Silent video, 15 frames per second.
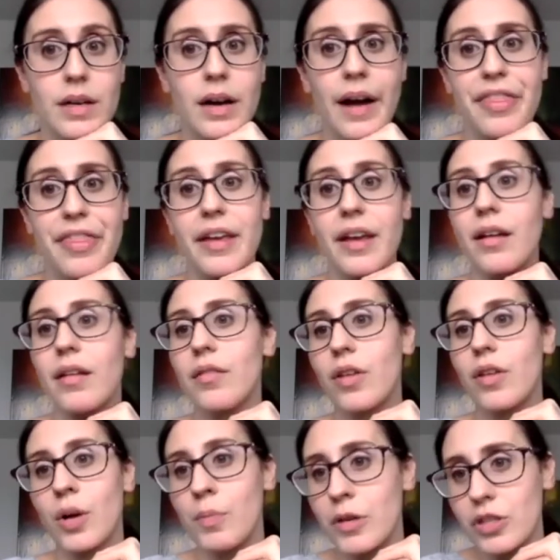I think the
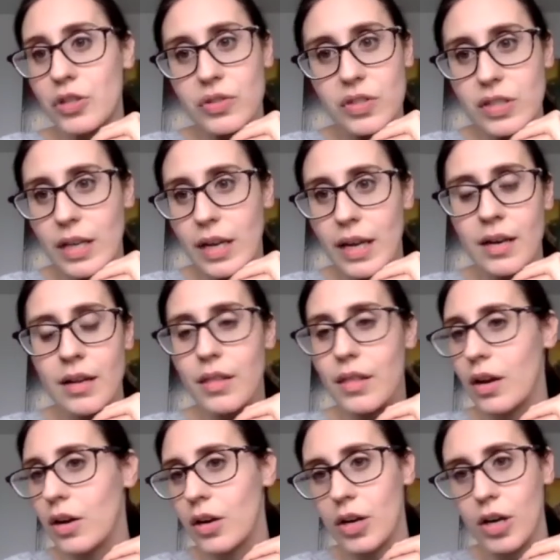commercial scene,
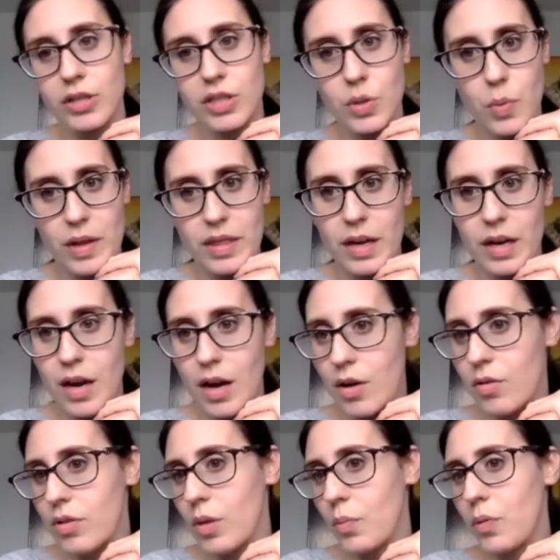they're going to go to what they
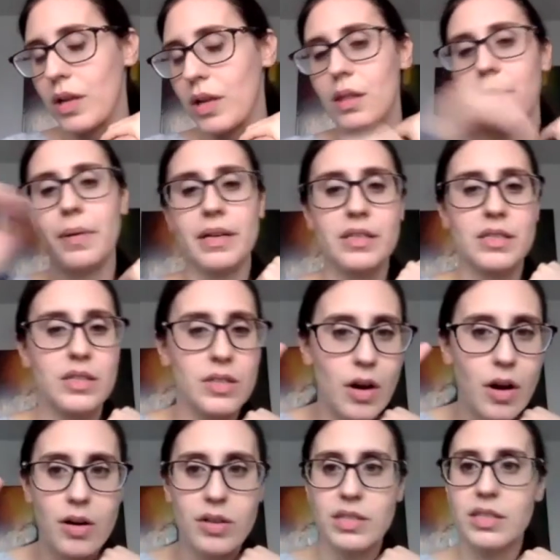know. They'll bring in the big
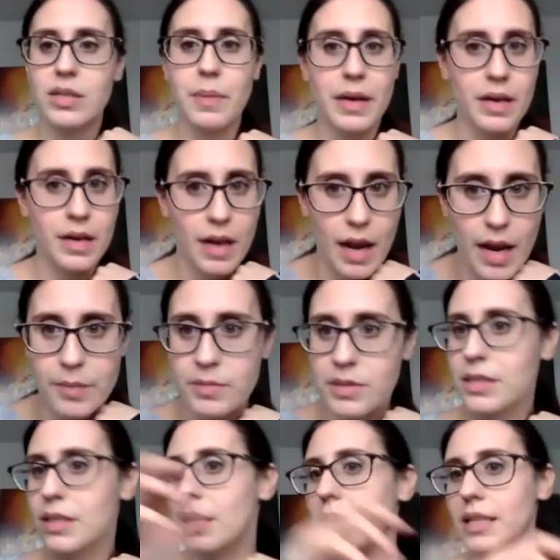stars, the big
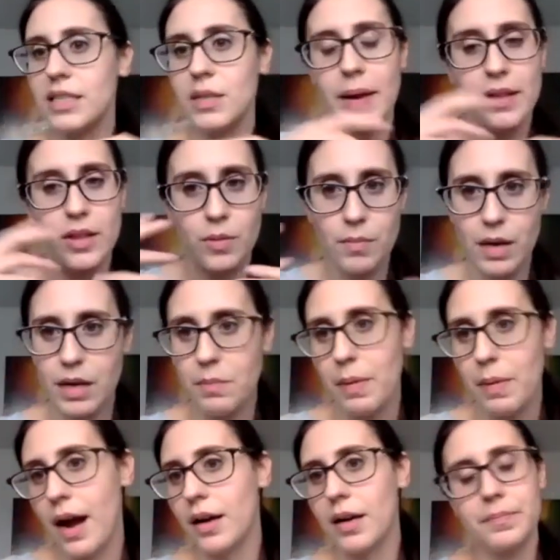names. They need to make their money
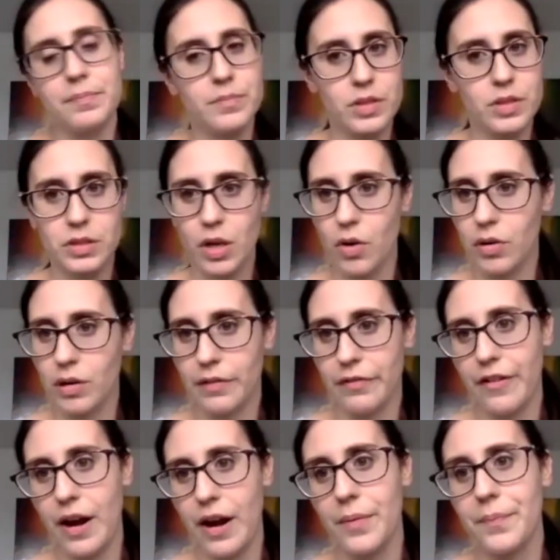back. Totally
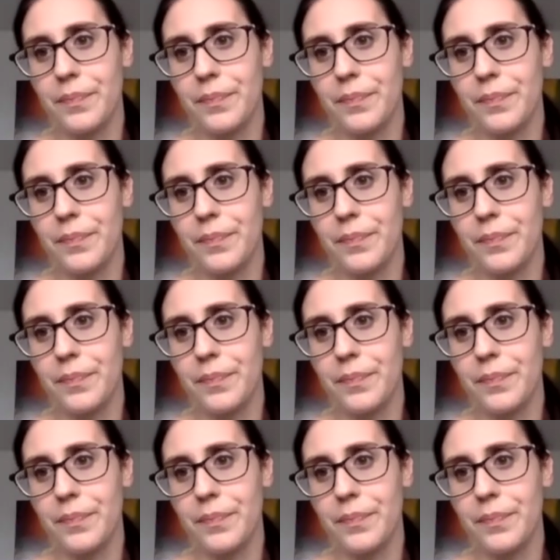fair.